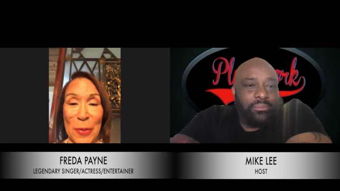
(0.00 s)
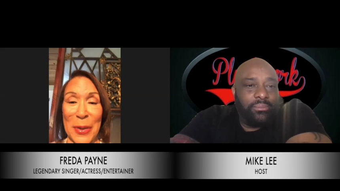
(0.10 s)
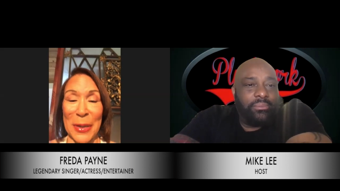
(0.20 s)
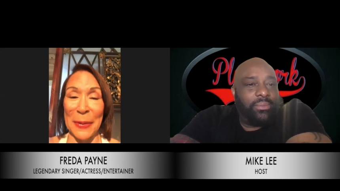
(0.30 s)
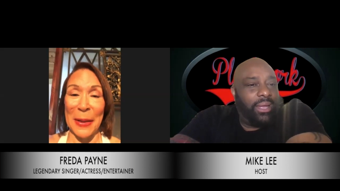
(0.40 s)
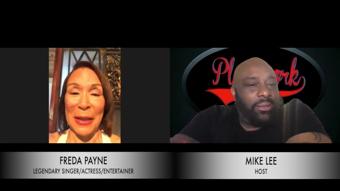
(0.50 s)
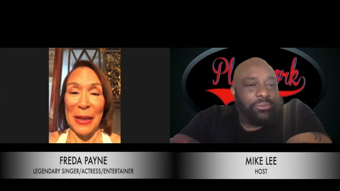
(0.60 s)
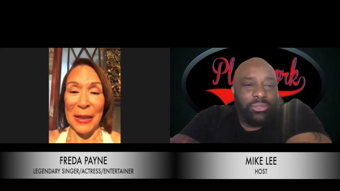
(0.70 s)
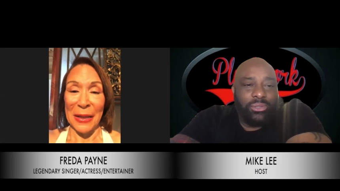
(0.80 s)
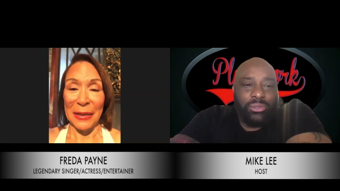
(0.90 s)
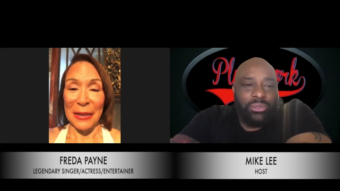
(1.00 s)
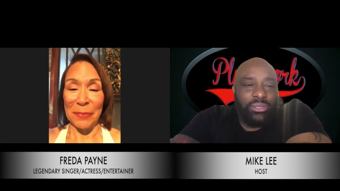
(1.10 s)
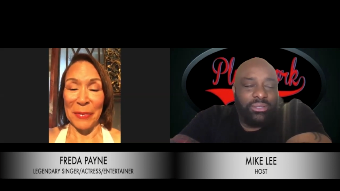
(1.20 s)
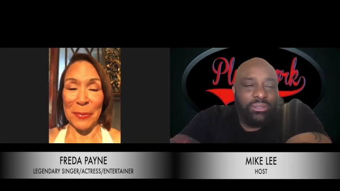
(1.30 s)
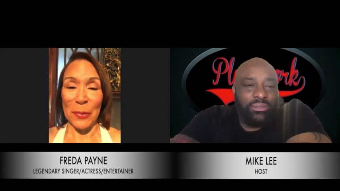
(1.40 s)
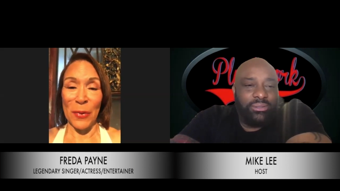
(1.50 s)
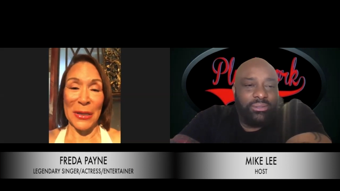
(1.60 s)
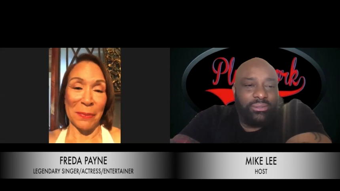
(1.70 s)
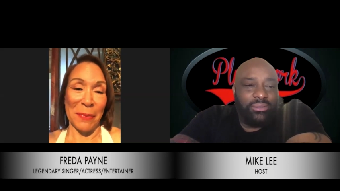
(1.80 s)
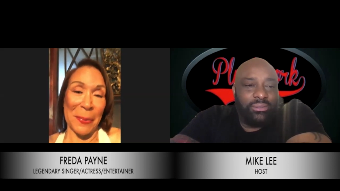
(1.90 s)
Speaker 1: and Absolutely. and maybe one
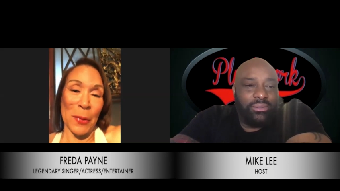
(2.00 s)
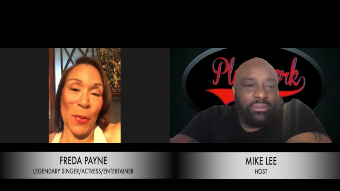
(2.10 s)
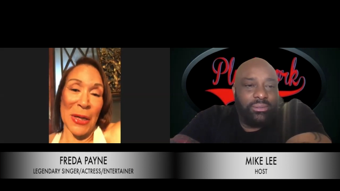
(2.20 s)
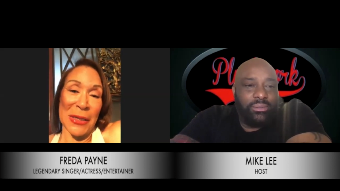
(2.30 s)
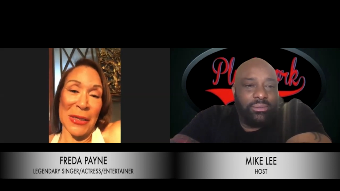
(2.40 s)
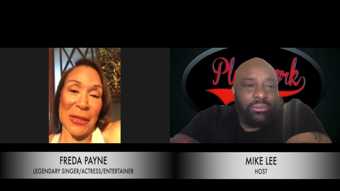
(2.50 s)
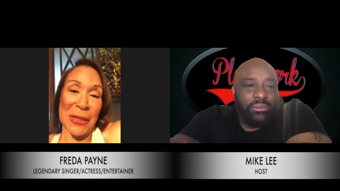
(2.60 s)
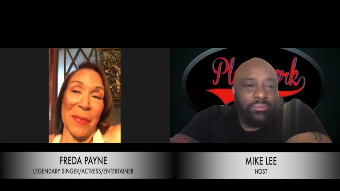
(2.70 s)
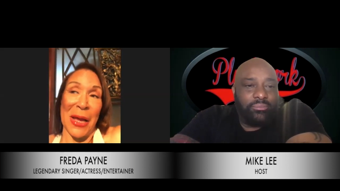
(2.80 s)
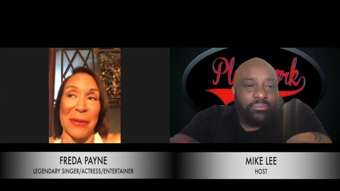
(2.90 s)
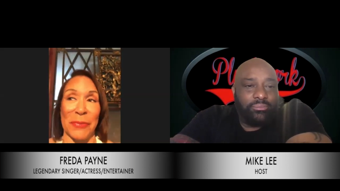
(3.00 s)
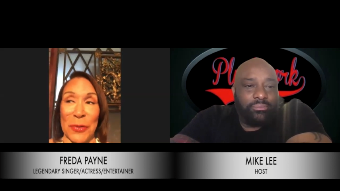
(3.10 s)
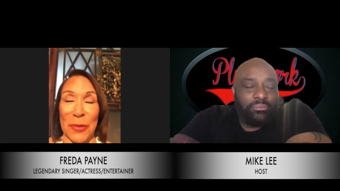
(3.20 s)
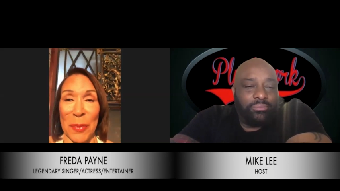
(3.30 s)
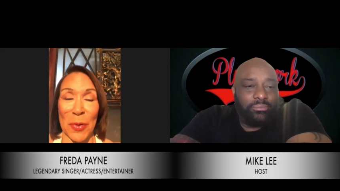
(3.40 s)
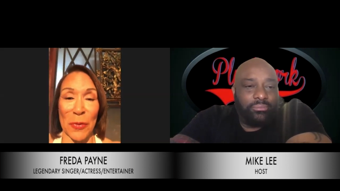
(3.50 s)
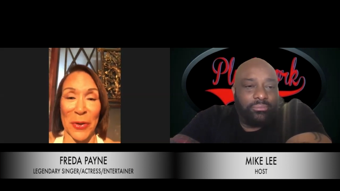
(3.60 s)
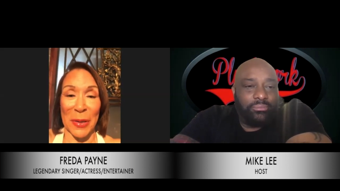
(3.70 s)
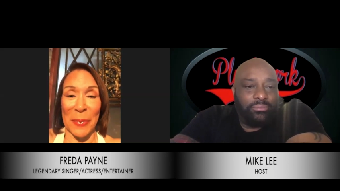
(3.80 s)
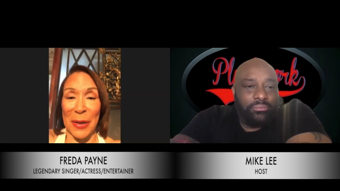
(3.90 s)
maybe one day I might do a movie
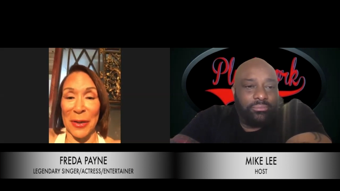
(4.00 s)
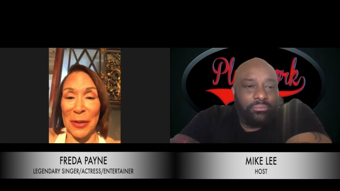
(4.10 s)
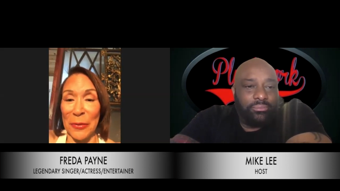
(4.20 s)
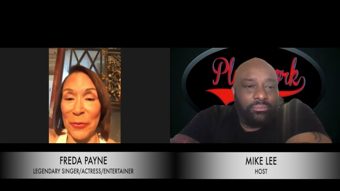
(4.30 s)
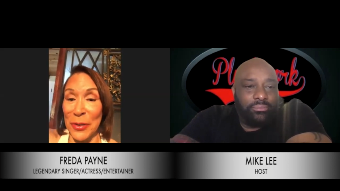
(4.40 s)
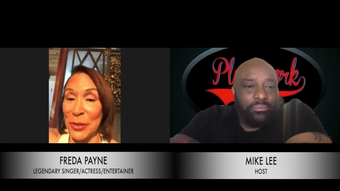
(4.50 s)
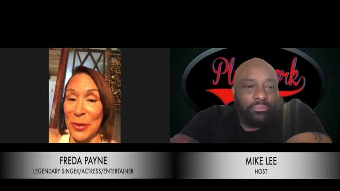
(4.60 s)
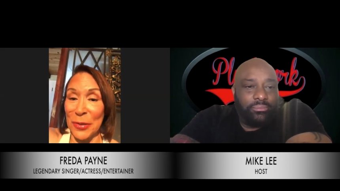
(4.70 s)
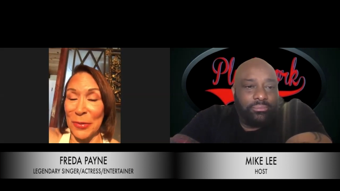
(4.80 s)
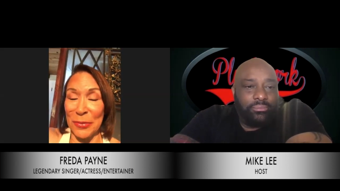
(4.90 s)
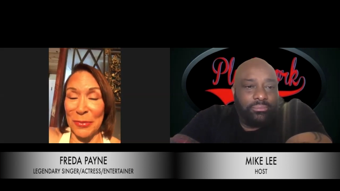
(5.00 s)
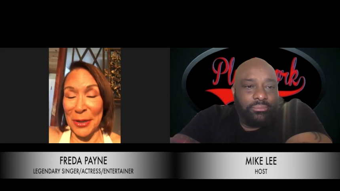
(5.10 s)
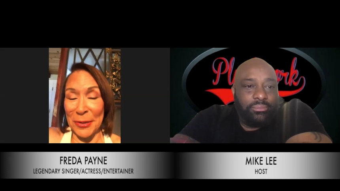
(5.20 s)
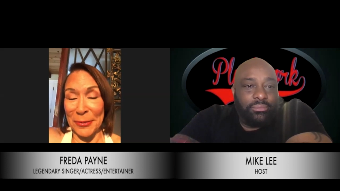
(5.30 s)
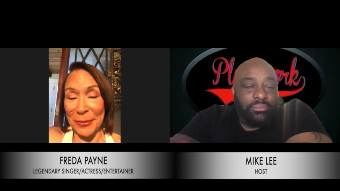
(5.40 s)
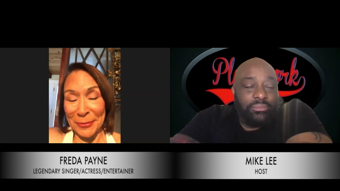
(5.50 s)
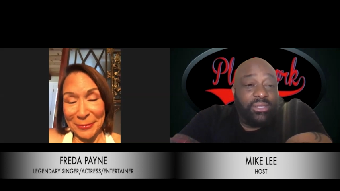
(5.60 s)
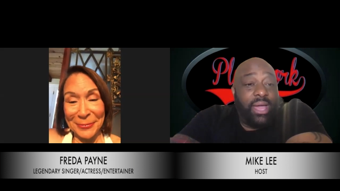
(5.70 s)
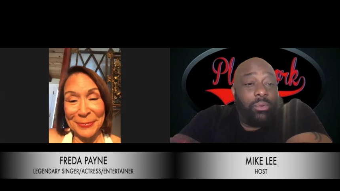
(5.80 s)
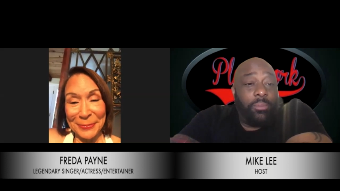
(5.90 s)
about Ella Fitzgerald who knows
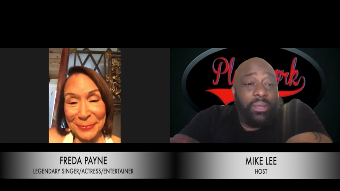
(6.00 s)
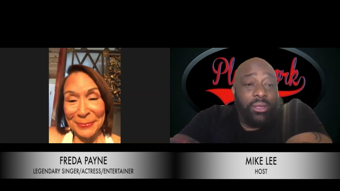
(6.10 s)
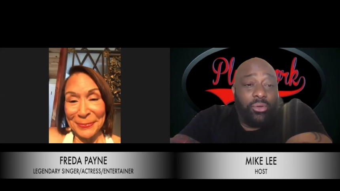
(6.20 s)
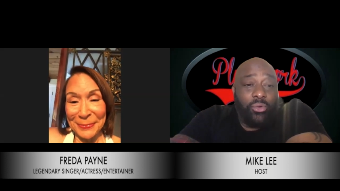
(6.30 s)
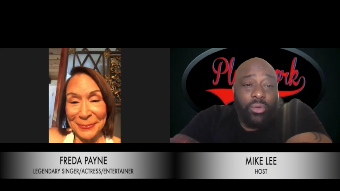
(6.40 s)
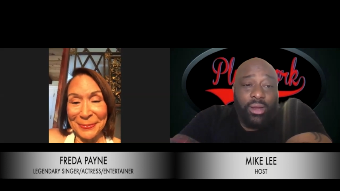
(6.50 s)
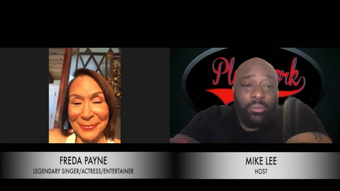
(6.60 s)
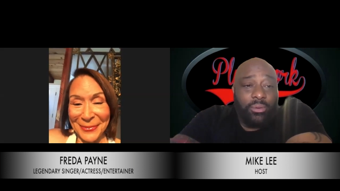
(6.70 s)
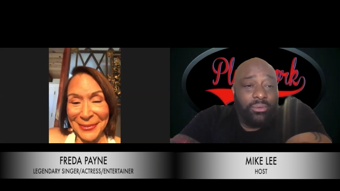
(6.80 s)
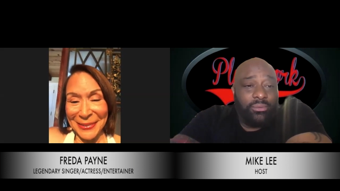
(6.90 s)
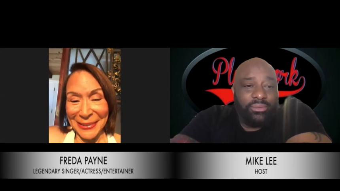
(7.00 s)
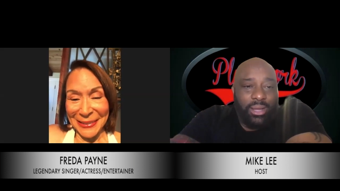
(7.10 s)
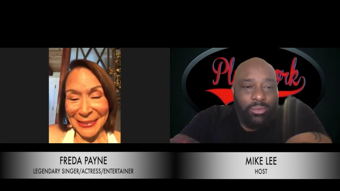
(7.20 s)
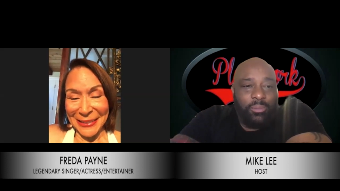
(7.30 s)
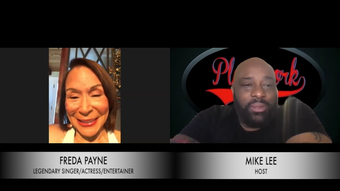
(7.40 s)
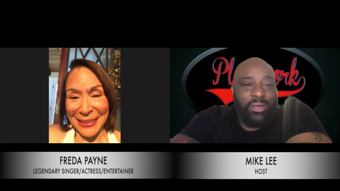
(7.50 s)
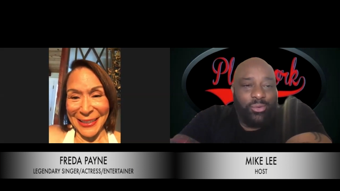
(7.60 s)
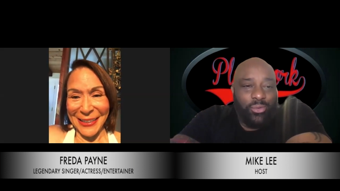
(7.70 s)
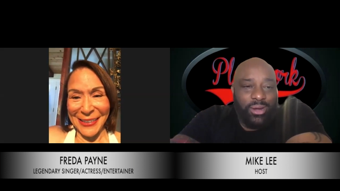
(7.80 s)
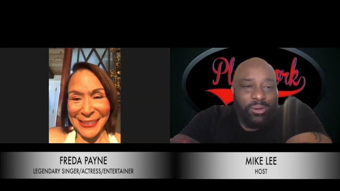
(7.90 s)
Speaker 2: that would be incredible that would be yeah
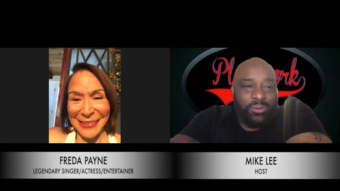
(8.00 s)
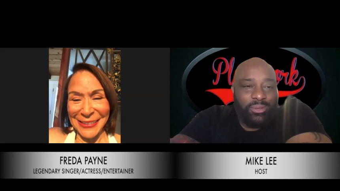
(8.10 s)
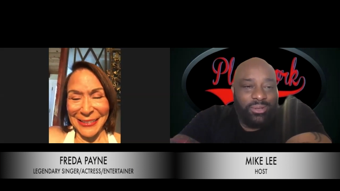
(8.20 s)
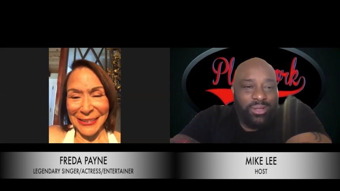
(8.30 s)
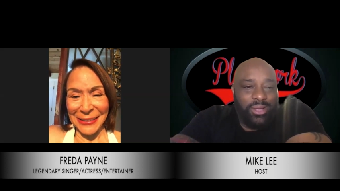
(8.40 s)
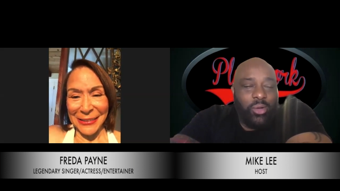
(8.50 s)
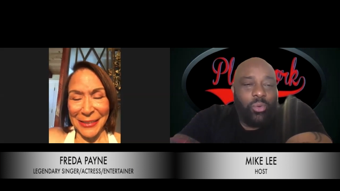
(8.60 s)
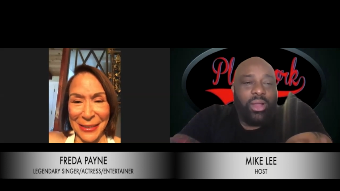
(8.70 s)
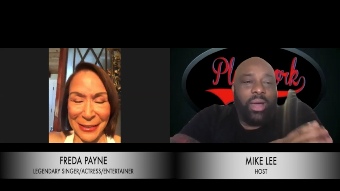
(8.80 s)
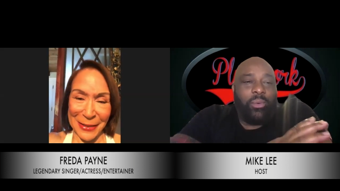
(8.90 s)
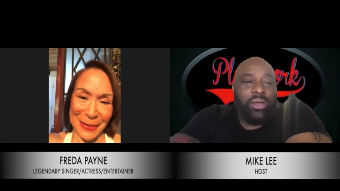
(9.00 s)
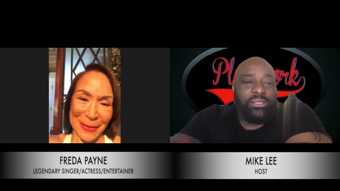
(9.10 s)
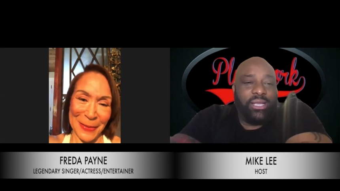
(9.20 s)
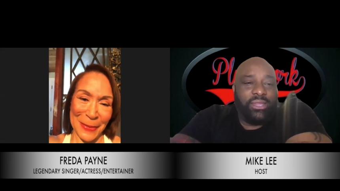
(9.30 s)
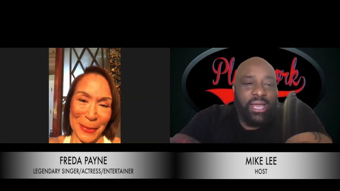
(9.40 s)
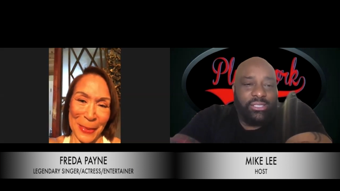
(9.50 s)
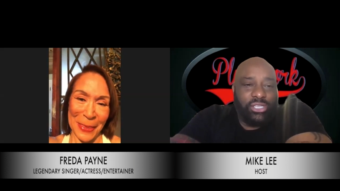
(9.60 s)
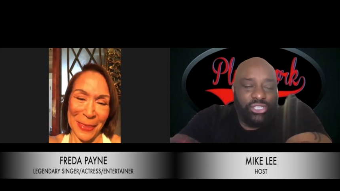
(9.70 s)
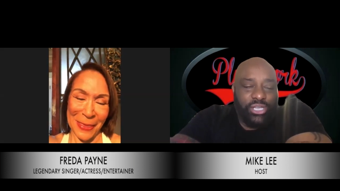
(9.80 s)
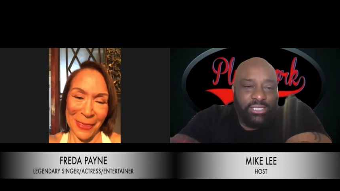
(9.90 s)
incredible. well yeah. I want to say thanks to
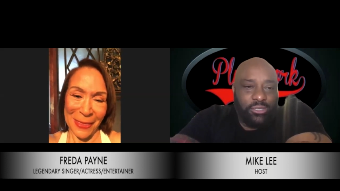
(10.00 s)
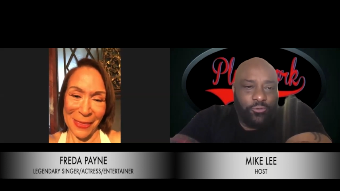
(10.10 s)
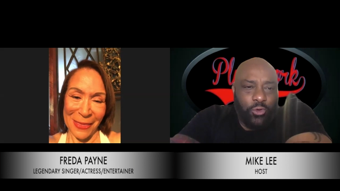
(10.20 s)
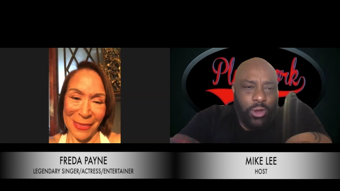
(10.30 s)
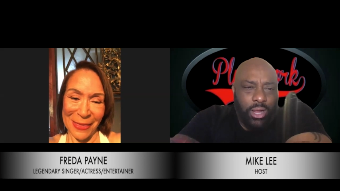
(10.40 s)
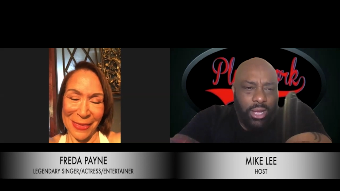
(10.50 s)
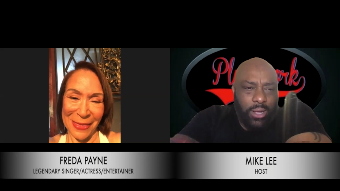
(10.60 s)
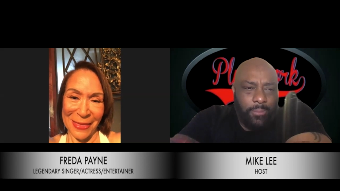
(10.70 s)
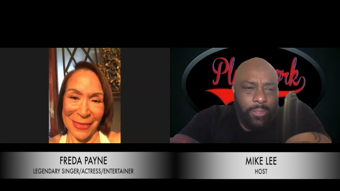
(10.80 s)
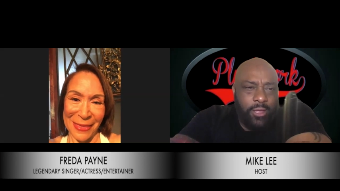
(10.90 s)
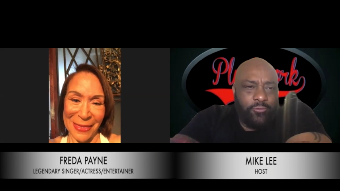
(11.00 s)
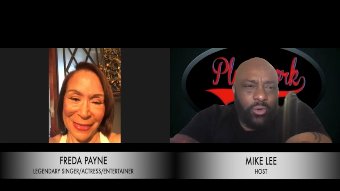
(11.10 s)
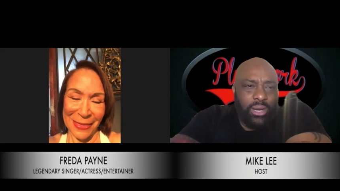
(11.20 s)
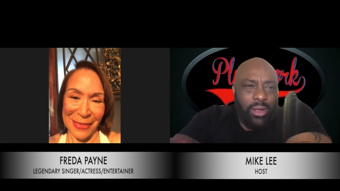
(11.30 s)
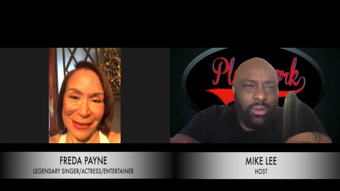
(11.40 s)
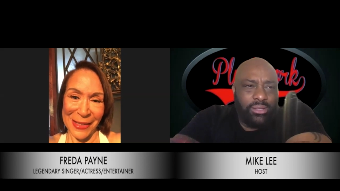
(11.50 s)
Jason for um, for allowing